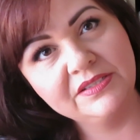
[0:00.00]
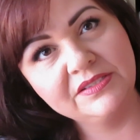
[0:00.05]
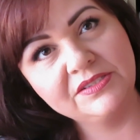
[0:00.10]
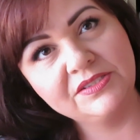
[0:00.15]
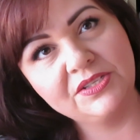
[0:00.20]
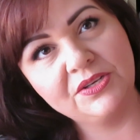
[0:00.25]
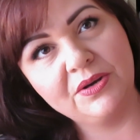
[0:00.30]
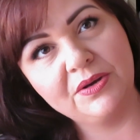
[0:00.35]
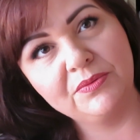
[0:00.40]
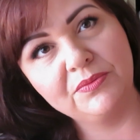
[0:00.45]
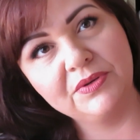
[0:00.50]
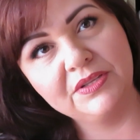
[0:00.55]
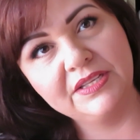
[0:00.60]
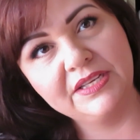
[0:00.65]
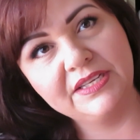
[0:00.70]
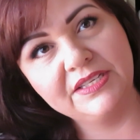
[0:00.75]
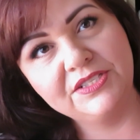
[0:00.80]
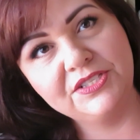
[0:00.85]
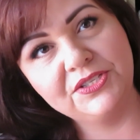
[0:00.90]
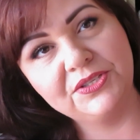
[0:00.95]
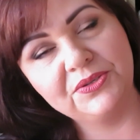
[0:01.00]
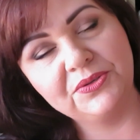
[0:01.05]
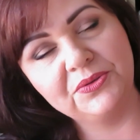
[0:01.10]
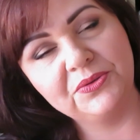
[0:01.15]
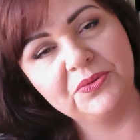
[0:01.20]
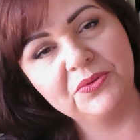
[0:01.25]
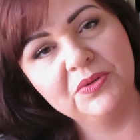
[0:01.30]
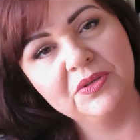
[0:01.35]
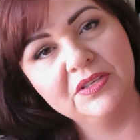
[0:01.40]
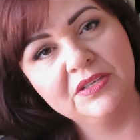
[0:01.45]
So I really
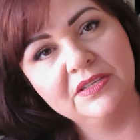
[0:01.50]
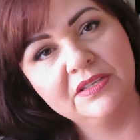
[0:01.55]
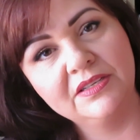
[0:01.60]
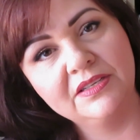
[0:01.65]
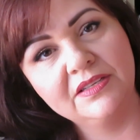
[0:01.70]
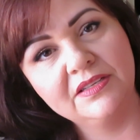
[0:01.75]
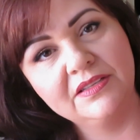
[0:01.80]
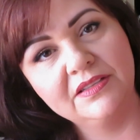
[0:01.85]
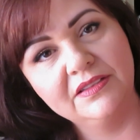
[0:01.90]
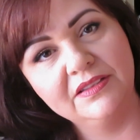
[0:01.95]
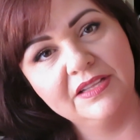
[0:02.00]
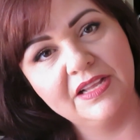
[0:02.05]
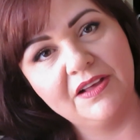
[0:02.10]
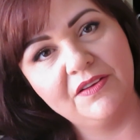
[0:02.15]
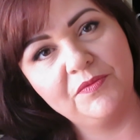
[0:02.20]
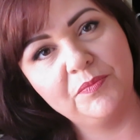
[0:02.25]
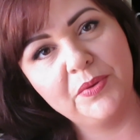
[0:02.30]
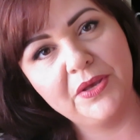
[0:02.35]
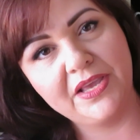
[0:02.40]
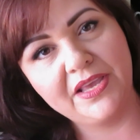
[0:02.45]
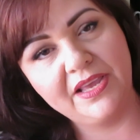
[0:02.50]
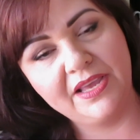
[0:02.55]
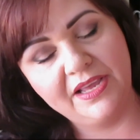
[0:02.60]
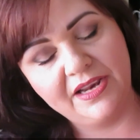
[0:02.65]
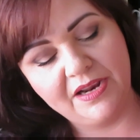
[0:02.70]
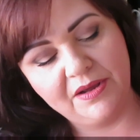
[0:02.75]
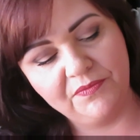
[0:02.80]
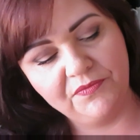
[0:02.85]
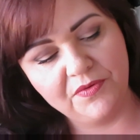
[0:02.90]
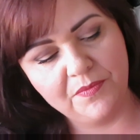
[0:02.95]
do love picking
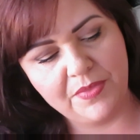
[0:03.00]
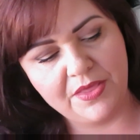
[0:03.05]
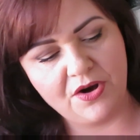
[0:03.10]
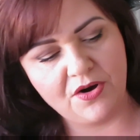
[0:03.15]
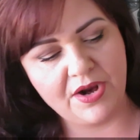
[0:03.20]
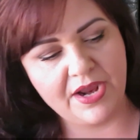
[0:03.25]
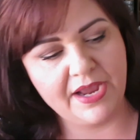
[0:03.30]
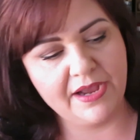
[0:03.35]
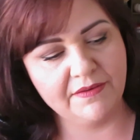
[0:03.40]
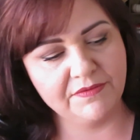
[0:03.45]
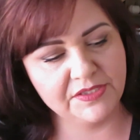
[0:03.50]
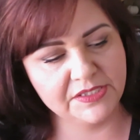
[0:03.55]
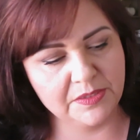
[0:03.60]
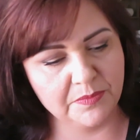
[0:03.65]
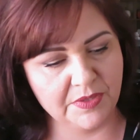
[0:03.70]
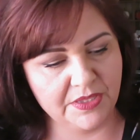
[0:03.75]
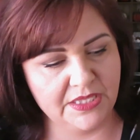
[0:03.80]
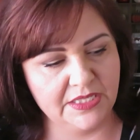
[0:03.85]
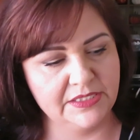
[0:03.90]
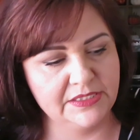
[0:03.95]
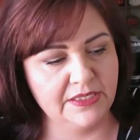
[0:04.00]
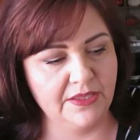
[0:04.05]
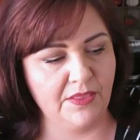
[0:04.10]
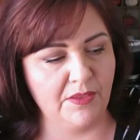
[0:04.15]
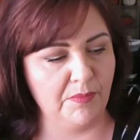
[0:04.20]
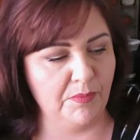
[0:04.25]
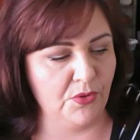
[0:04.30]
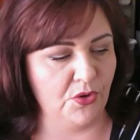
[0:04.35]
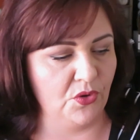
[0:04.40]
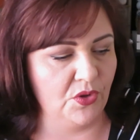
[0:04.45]
it up from there. I have some of this in
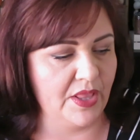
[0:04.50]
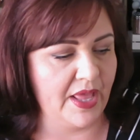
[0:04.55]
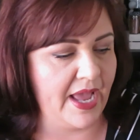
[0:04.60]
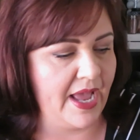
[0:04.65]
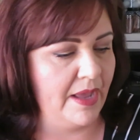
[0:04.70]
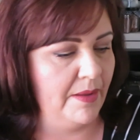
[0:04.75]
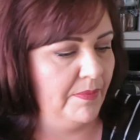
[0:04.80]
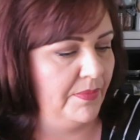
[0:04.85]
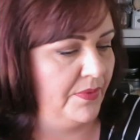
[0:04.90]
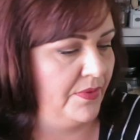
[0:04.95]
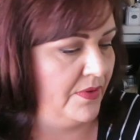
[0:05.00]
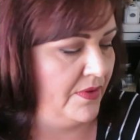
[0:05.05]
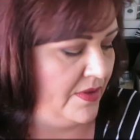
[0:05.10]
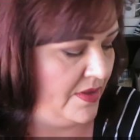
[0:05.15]
the burlap,